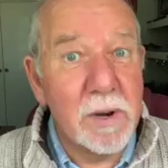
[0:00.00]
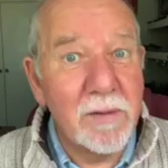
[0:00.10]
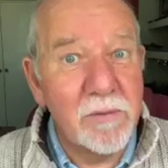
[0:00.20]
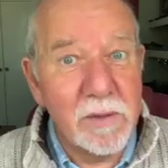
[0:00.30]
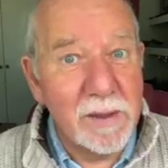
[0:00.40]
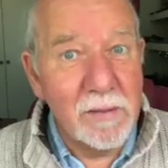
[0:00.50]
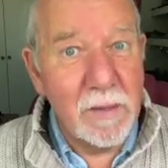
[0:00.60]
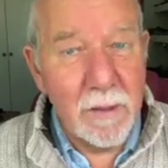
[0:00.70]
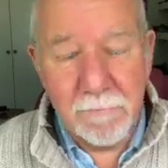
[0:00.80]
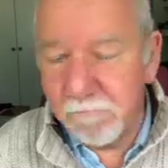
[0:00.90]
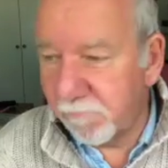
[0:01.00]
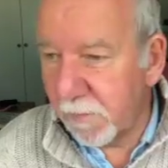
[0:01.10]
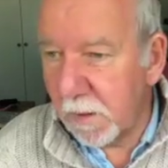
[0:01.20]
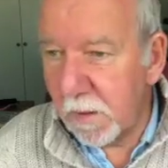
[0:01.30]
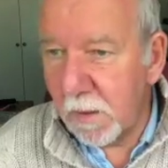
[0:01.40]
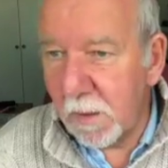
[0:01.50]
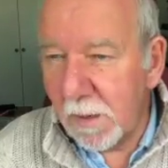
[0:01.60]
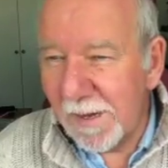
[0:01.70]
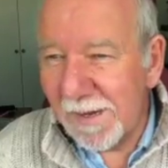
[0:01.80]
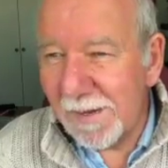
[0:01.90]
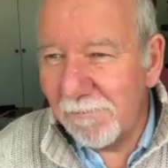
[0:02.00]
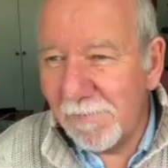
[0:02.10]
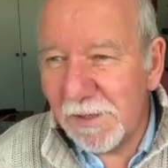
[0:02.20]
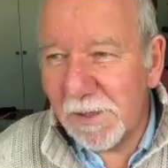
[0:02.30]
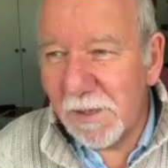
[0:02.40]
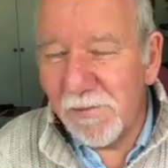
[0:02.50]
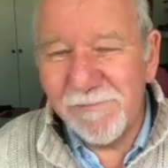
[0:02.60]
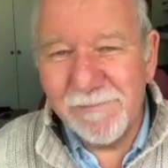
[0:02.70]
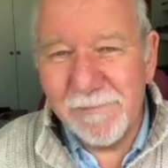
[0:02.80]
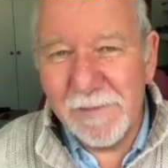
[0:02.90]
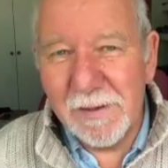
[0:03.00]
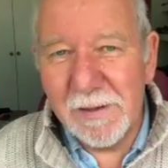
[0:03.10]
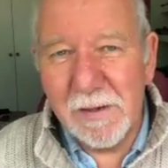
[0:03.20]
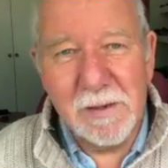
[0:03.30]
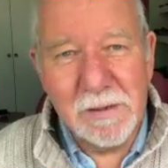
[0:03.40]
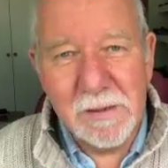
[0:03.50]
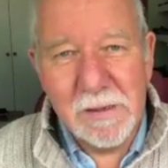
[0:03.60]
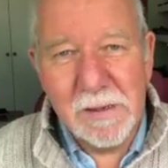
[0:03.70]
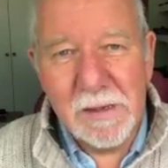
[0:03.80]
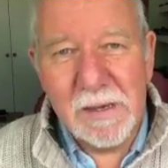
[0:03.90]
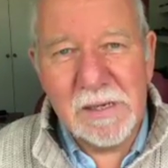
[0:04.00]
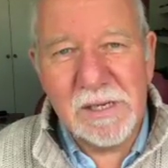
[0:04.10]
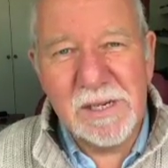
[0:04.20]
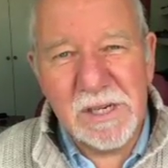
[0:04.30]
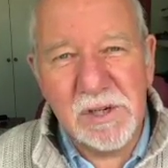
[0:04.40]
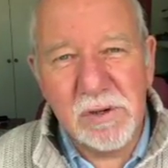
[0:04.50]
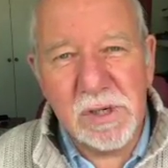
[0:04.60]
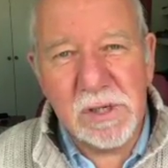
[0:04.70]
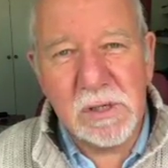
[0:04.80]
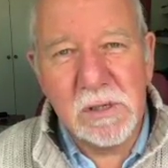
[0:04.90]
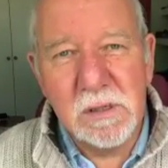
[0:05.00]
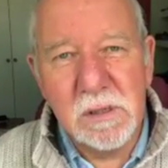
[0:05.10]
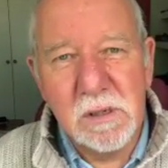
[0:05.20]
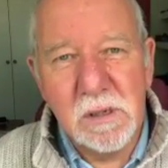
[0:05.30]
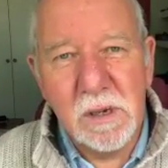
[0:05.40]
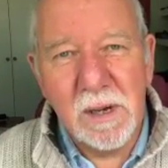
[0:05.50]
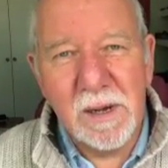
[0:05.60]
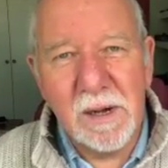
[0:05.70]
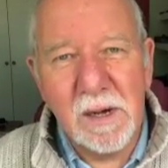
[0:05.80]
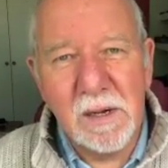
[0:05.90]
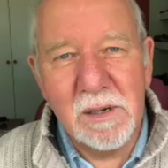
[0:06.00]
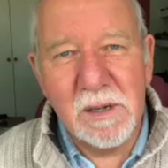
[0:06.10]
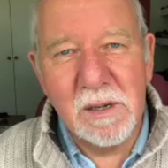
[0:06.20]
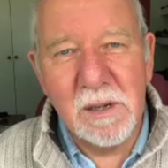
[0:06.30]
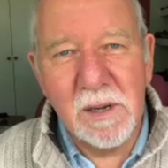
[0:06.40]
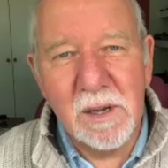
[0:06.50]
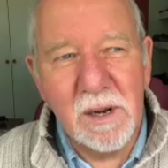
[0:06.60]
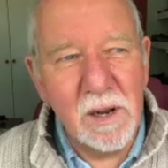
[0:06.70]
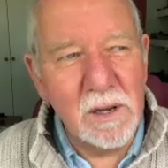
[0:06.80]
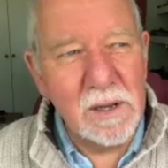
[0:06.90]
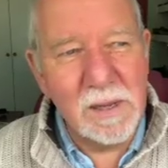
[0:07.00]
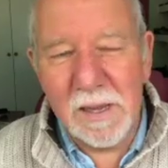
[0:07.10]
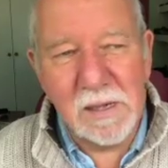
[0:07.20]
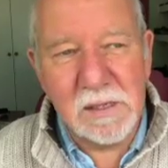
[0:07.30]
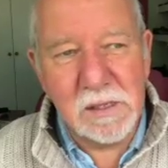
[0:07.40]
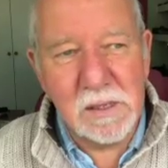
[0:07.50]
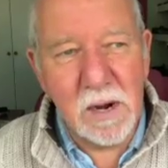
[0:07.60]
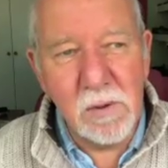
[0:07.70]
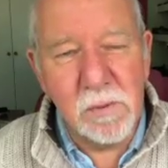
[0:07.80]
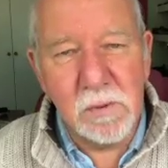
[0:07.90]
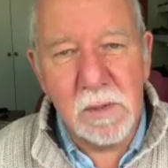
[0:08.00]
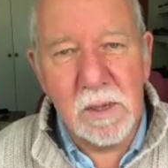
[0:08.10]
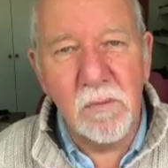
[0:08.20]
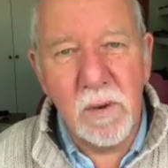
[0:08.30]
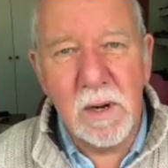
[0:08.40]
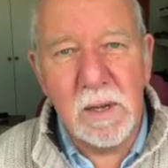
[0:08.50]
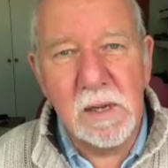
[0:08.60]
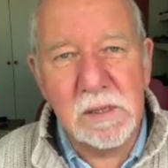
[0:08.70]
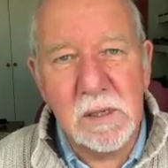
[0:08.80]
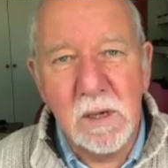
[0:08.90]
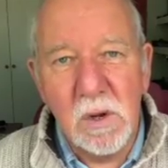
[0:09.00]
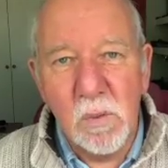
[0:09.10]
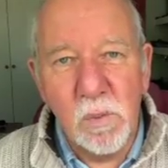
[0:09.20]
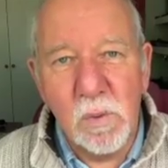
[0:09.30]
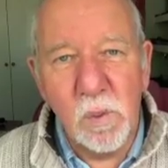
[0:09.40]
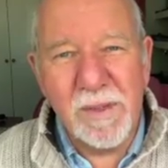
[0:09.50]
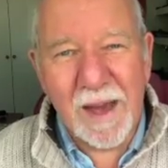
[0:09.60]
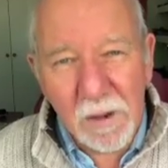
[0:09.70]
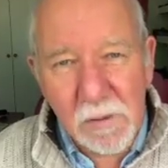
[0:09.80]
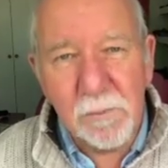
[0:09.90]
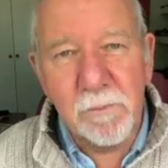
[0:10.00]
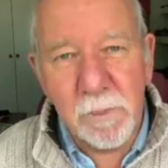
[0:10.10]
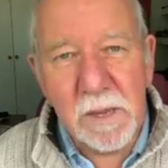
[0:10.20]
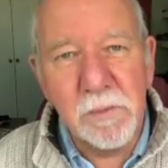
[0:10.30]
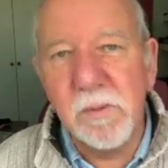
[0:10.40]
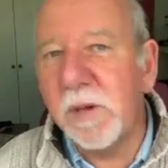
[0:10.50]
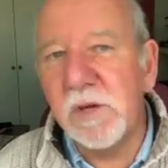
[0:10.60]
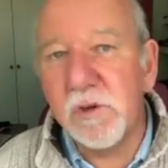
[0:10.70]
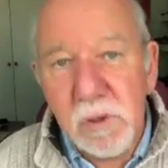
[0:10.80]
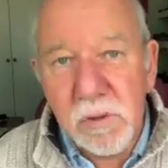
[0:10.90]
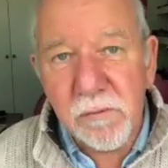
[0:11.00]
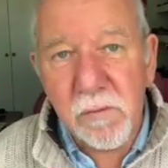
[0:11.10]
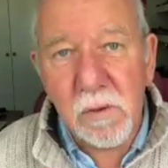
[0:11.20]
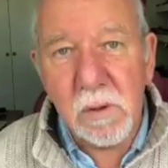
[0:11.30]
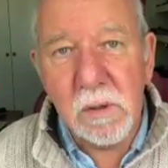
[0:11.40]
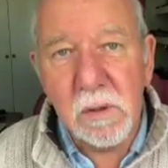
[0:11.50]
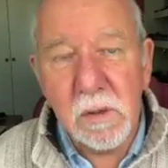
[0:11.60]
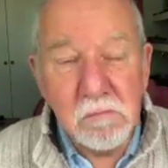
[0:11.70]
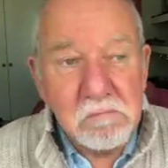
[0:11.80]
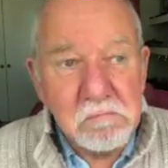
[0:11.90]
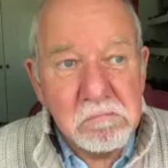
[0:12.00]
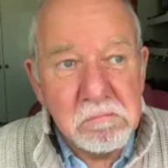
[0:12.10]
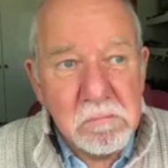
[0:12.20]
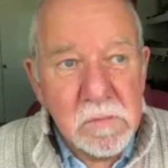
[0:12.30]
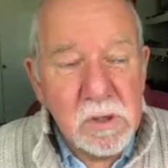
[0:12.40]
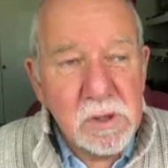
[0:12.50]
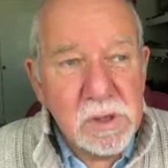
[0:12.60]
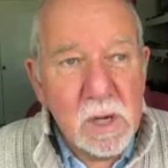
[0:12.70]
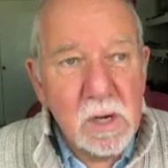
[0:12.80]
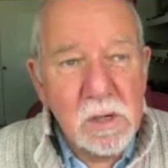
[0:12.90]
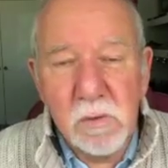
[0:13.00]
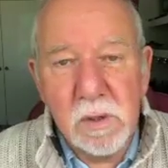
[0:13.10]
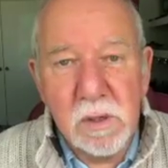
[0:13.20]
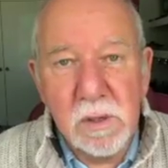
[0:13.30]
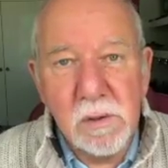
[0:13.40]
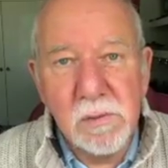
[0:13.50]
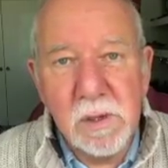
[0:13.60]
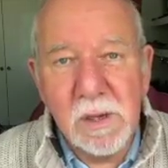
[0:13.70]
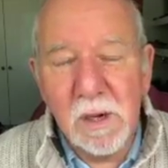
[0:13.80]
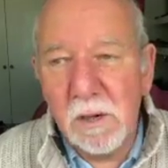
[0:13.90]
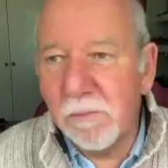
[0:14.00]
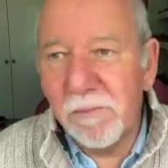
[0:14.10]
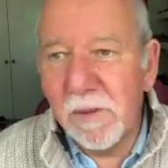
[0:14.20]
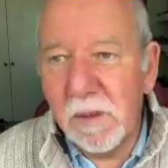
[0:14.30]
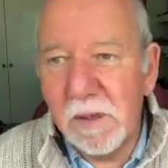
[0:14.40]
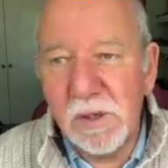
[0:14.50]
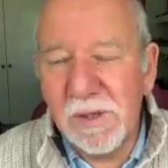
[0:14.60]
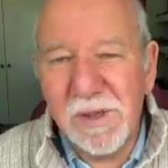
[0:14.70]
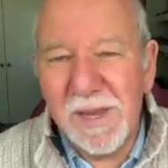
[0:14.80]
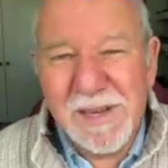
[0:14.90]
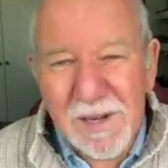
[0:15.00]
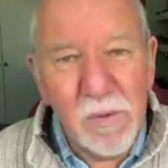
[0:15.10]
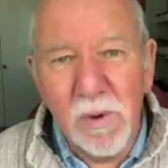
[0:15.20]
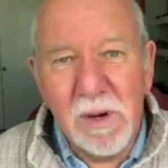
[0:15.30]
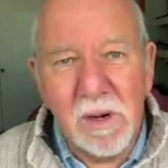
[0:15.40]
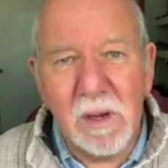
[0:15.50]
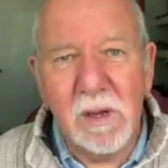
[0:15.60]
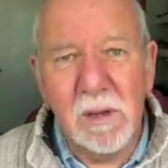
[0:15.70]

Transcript: everything in there. So it's distrust and lying. It's terrible. It really is. Without people being truthful, you just can't do what you do. You can't. Things don't work.